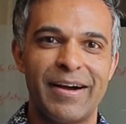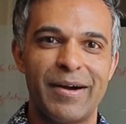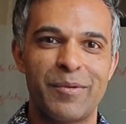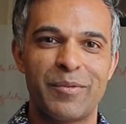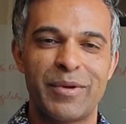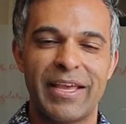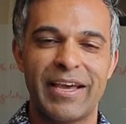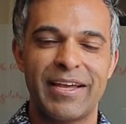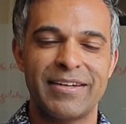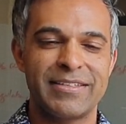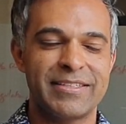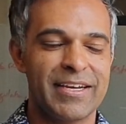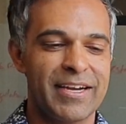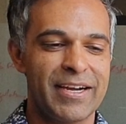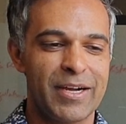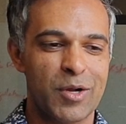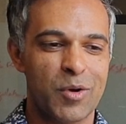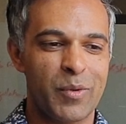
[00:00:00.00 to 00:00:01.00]
We had
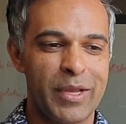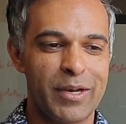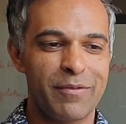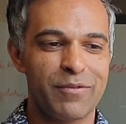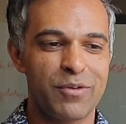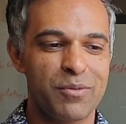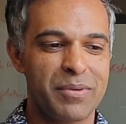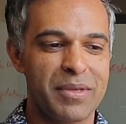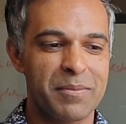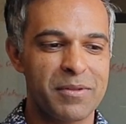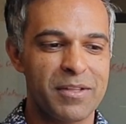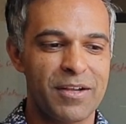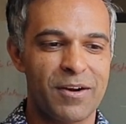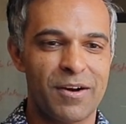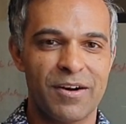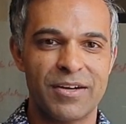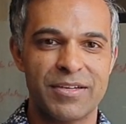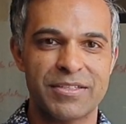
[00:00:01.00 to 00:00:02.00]
quite a few people at
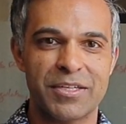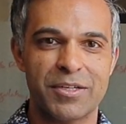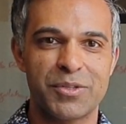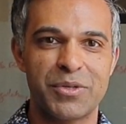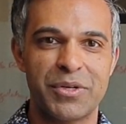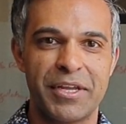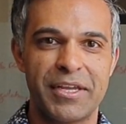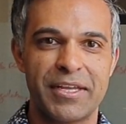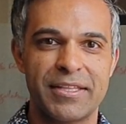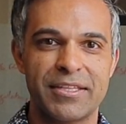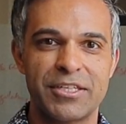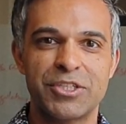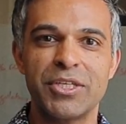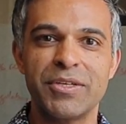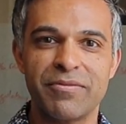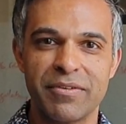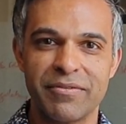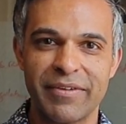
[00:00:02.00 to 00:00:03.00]
ours, including the
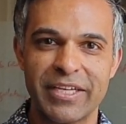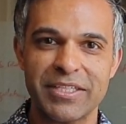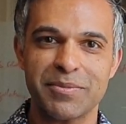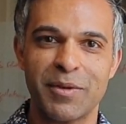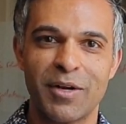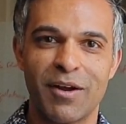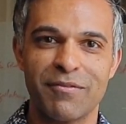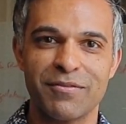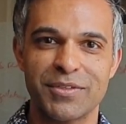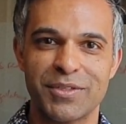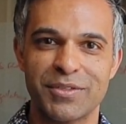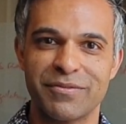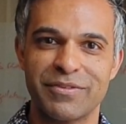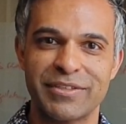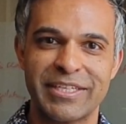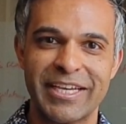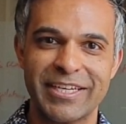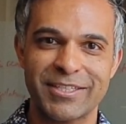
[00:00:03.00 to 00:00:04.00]
chief investment officer
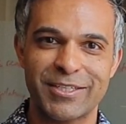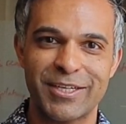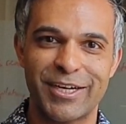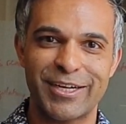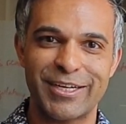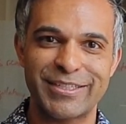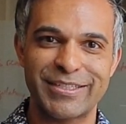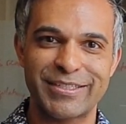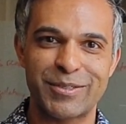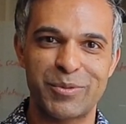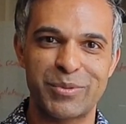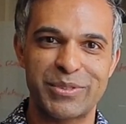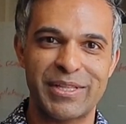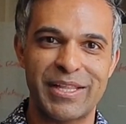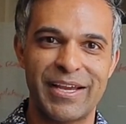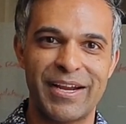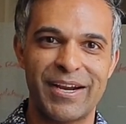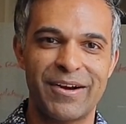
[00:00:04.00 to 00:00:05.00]
for Techstars, who's
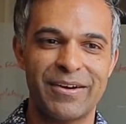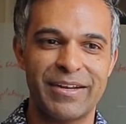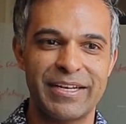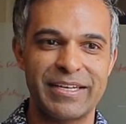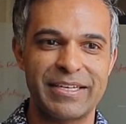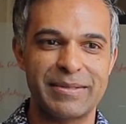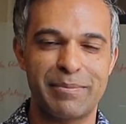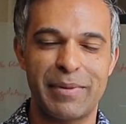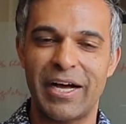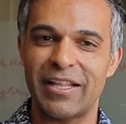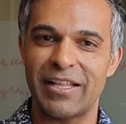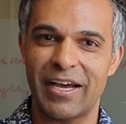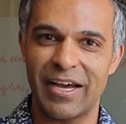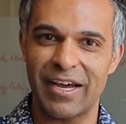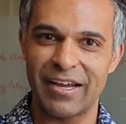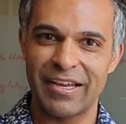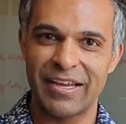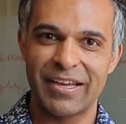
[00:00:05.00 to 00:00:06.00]
there, and
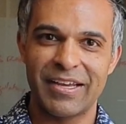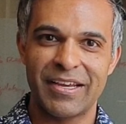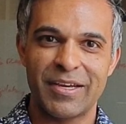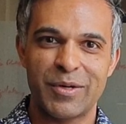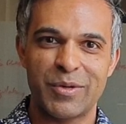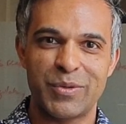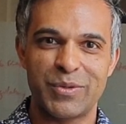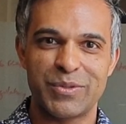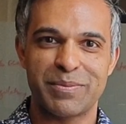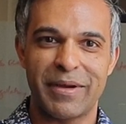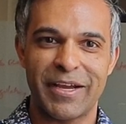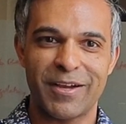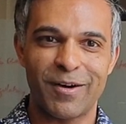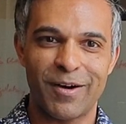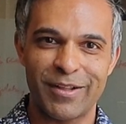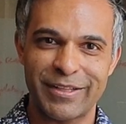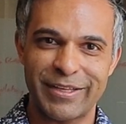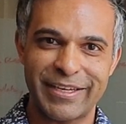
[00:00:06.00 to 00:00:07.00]
Bala, who's my
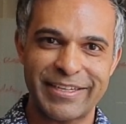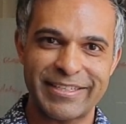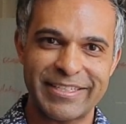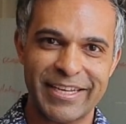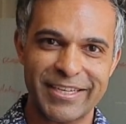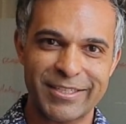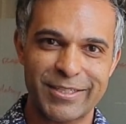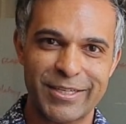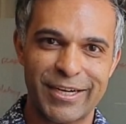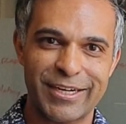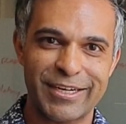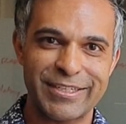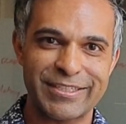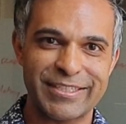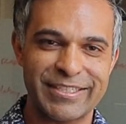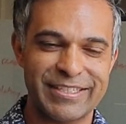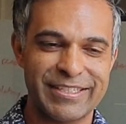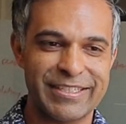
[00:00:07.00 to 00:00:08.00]
colleague at
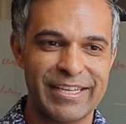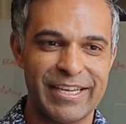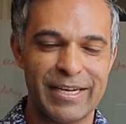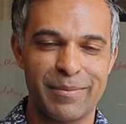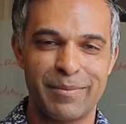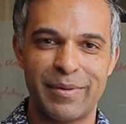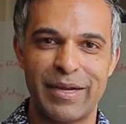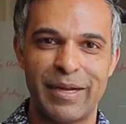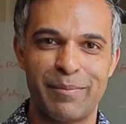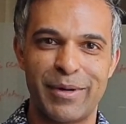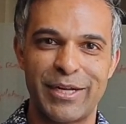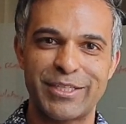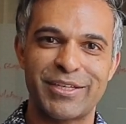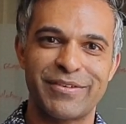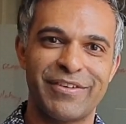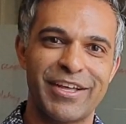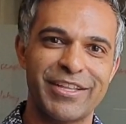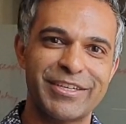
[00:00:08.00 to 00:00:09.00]
Techstars, and a bunch
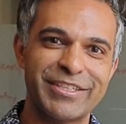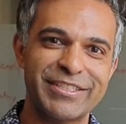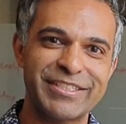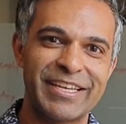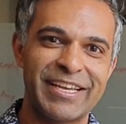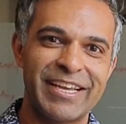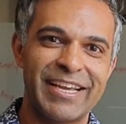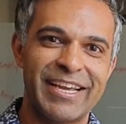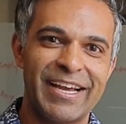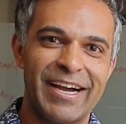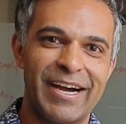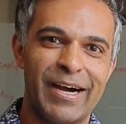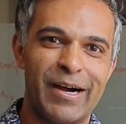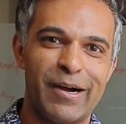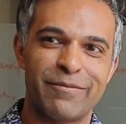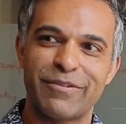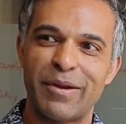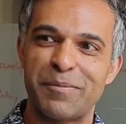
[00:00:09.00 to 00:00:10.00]
of others
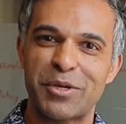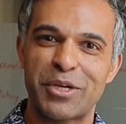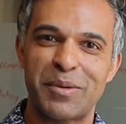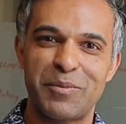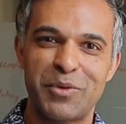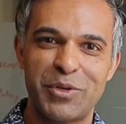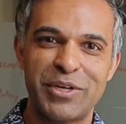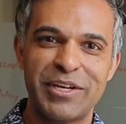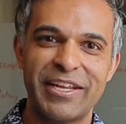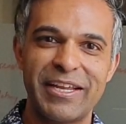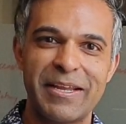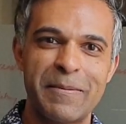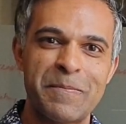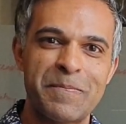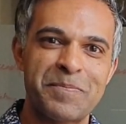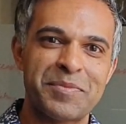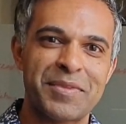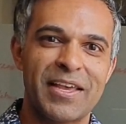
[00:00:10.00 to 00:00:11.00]
from the community.
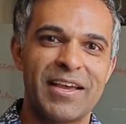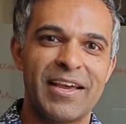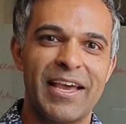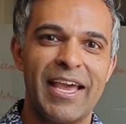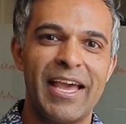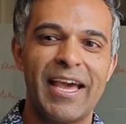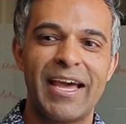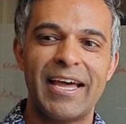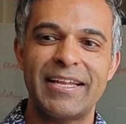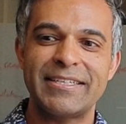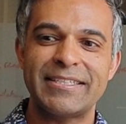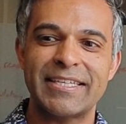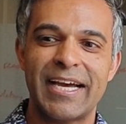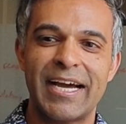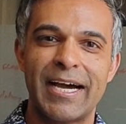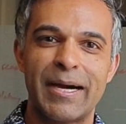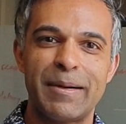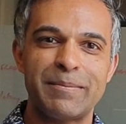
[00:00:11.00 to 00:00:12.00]
And
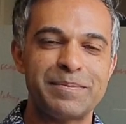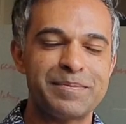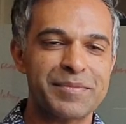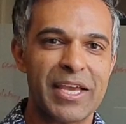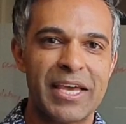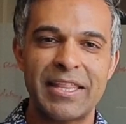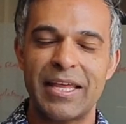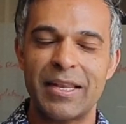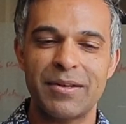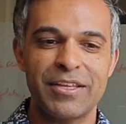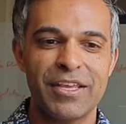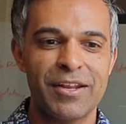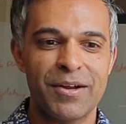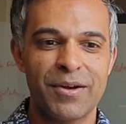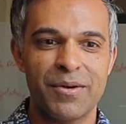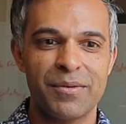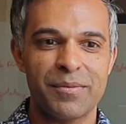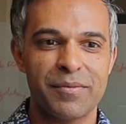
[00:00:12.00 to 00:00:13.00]
then
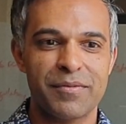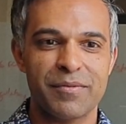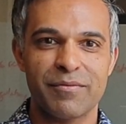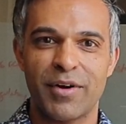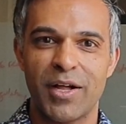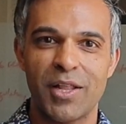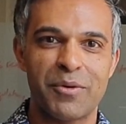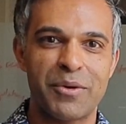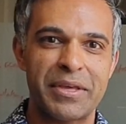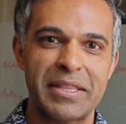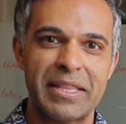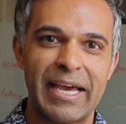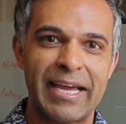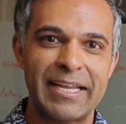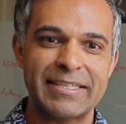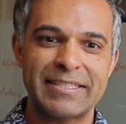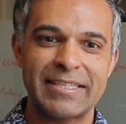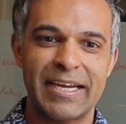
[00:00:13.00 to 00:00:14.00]
following
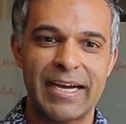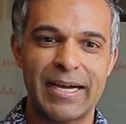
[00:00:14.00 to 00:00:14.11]
that